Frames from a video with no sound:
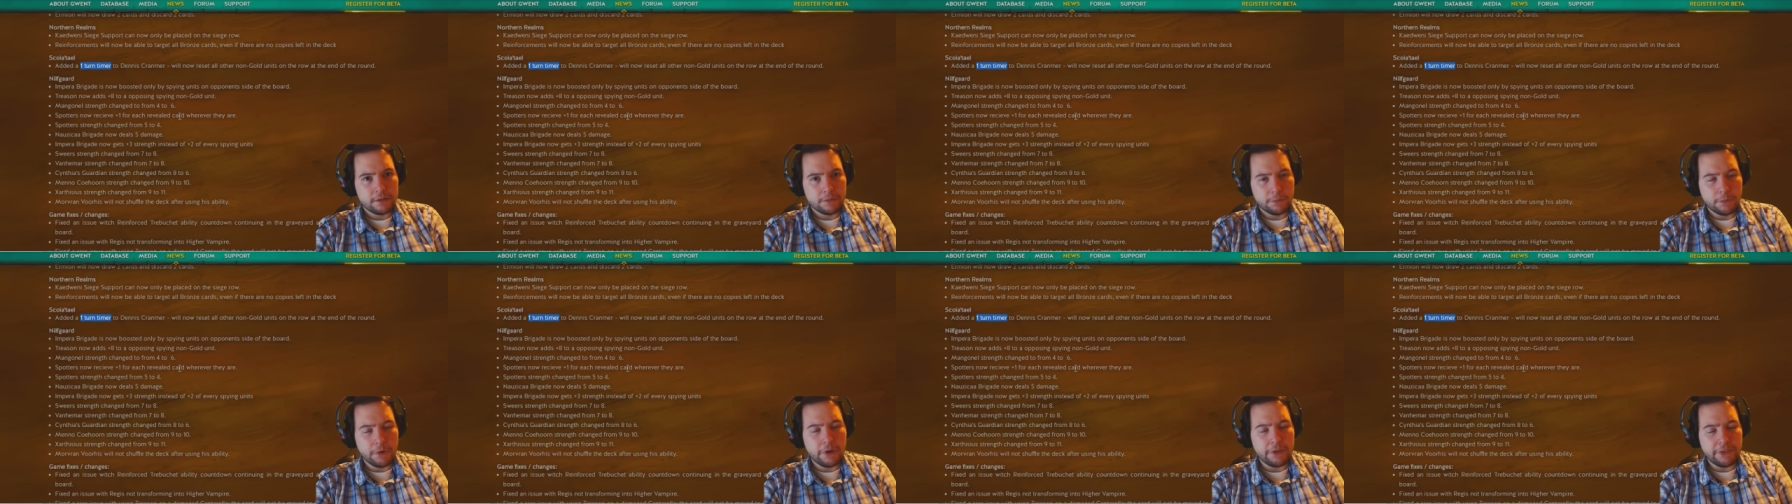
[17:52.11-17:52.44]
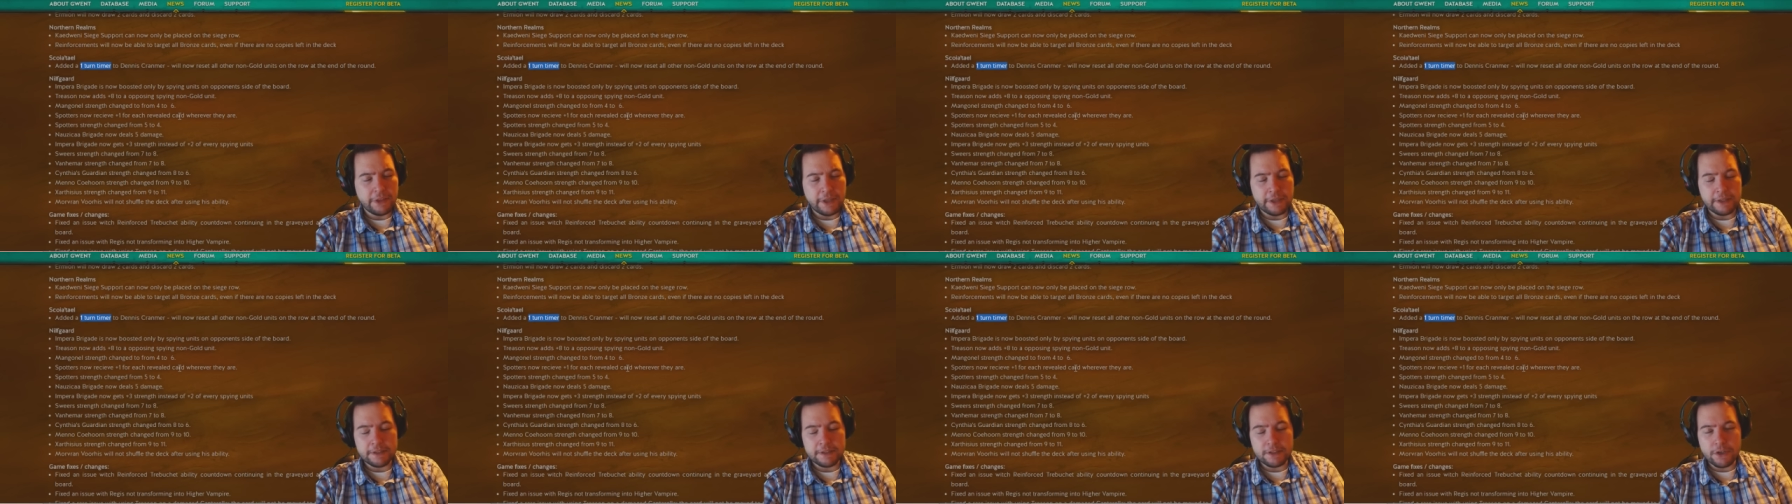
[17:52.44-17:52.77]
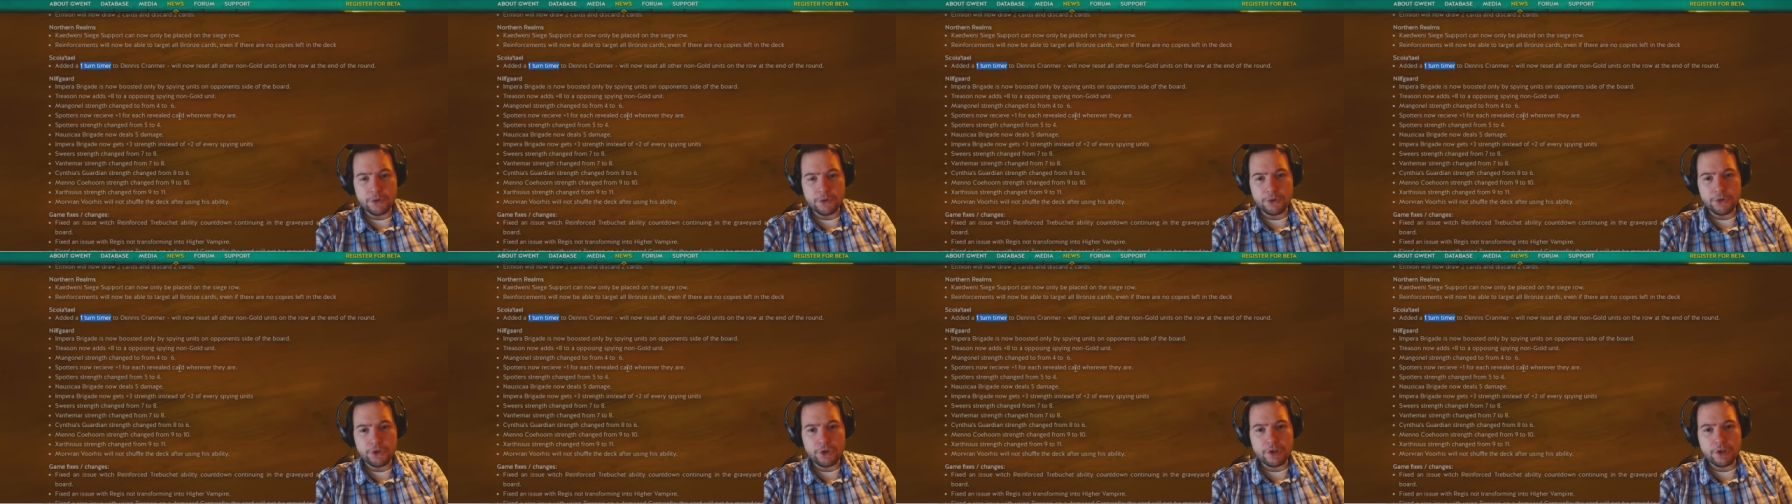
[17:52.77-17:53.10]
weren't they? So
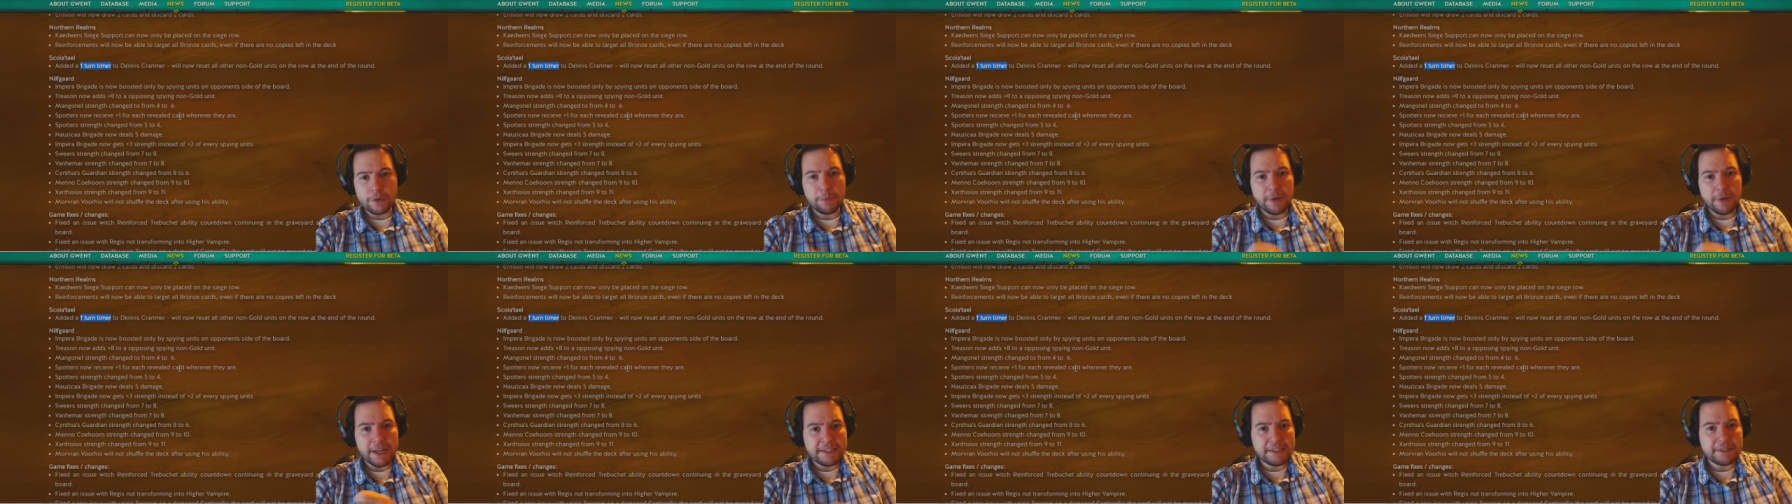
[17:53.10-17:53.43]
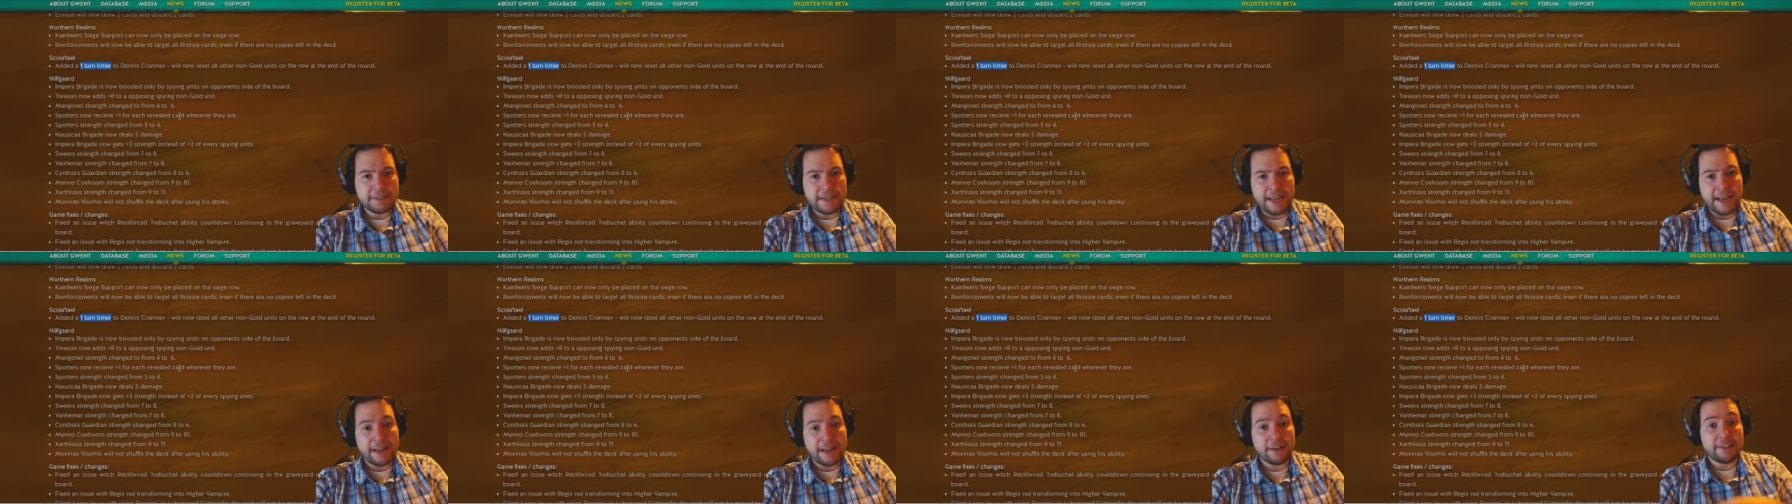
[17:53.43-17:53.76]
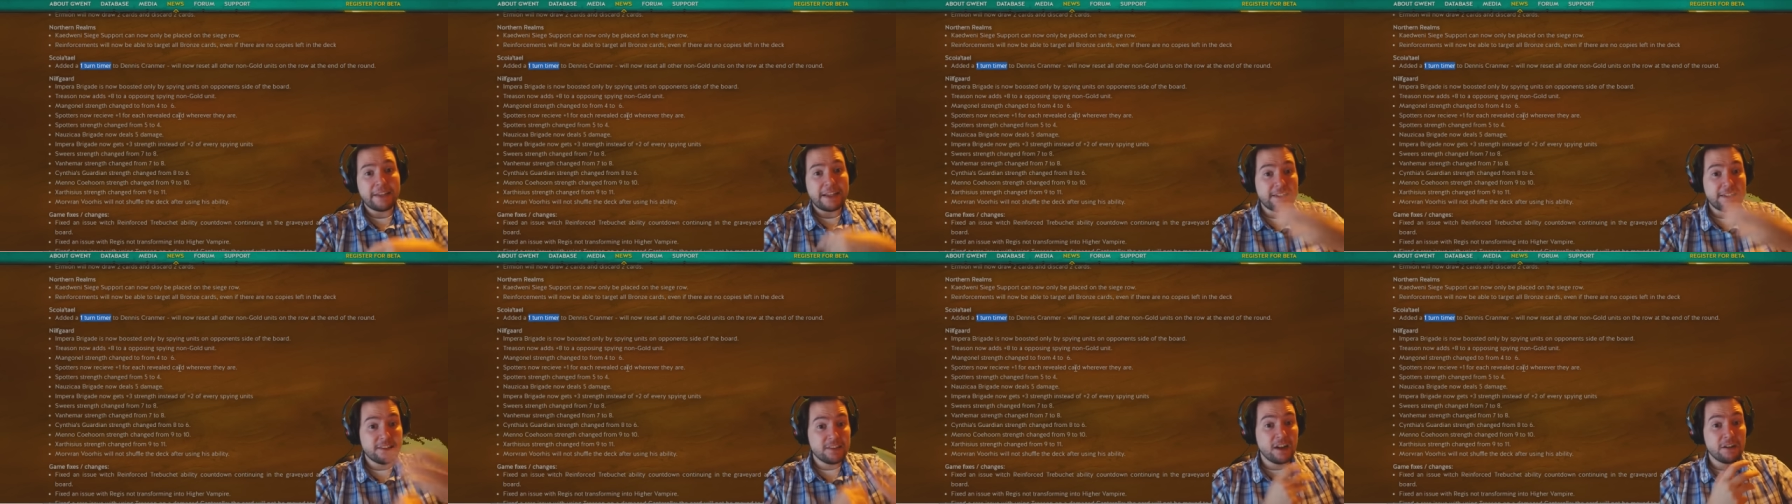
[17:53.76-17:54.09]
you could place it down
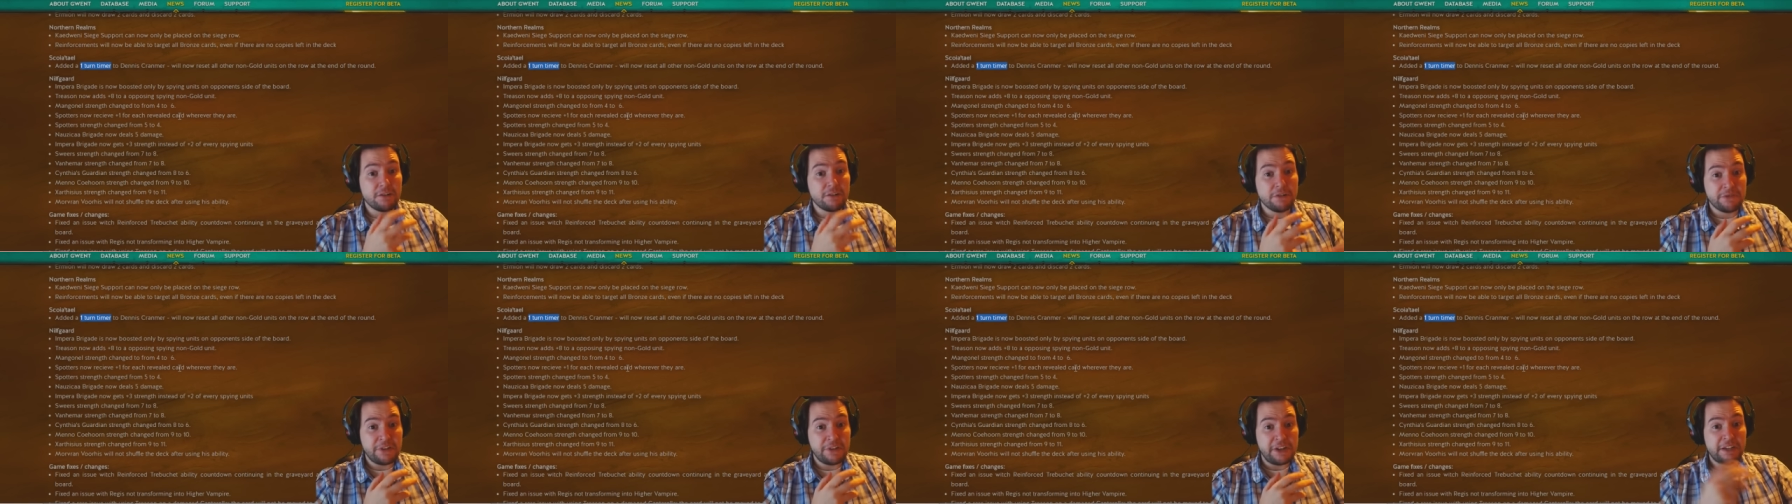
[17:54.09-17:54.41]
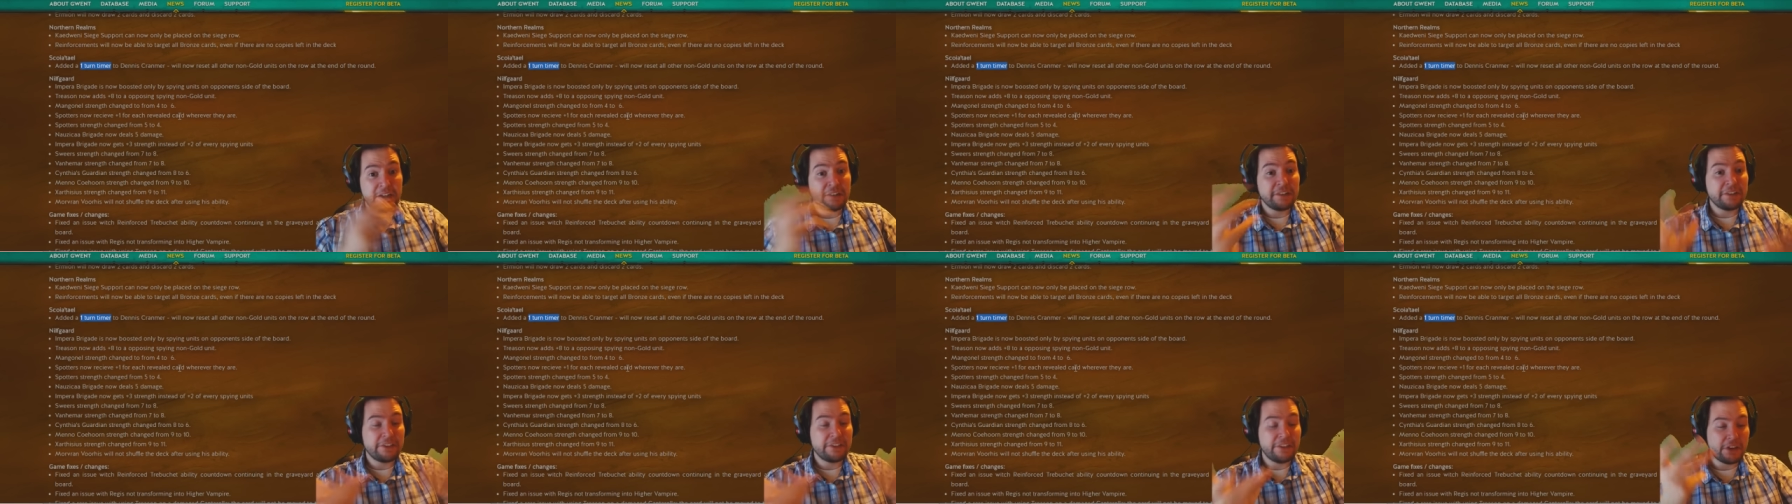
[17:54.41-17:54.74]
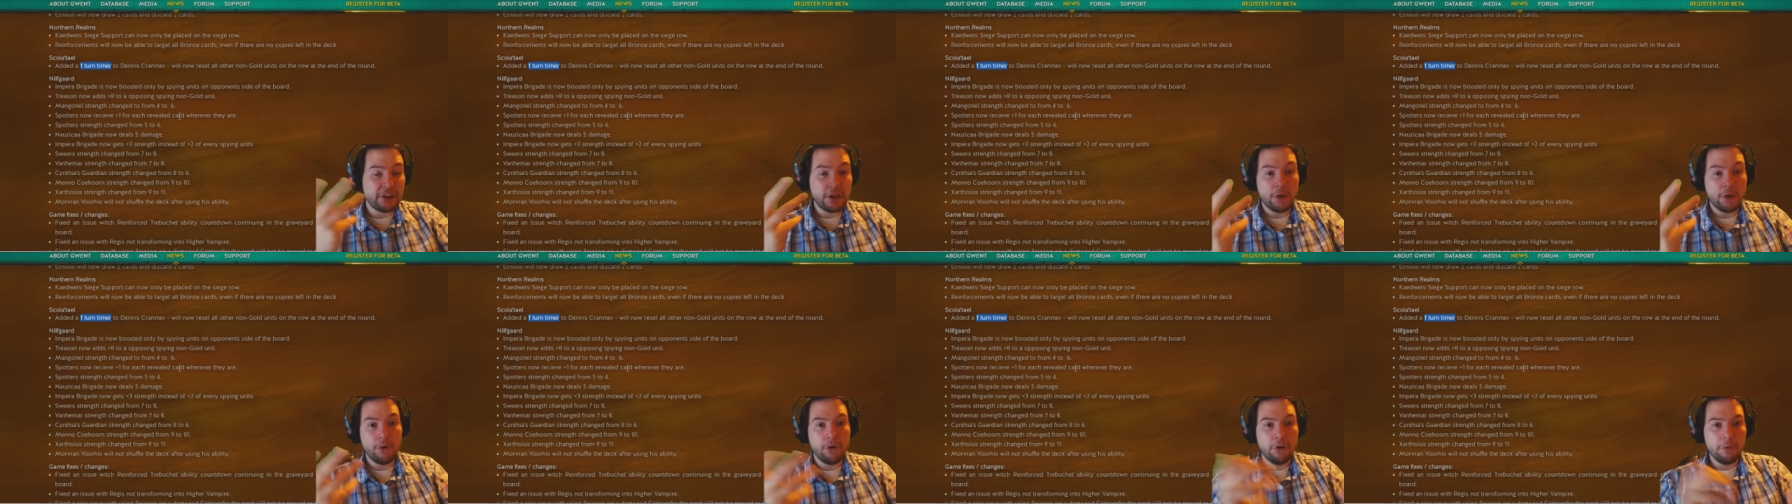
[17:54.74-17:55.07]
and then start revealing and they
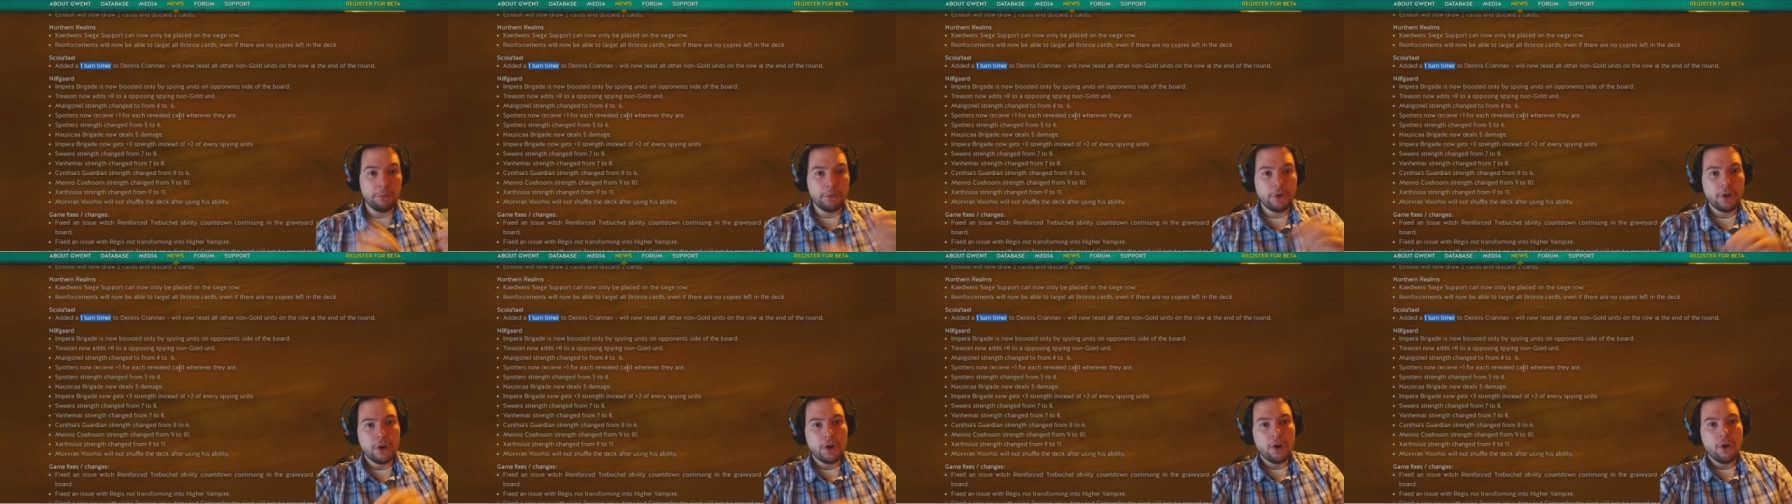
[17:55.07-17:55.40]
go up,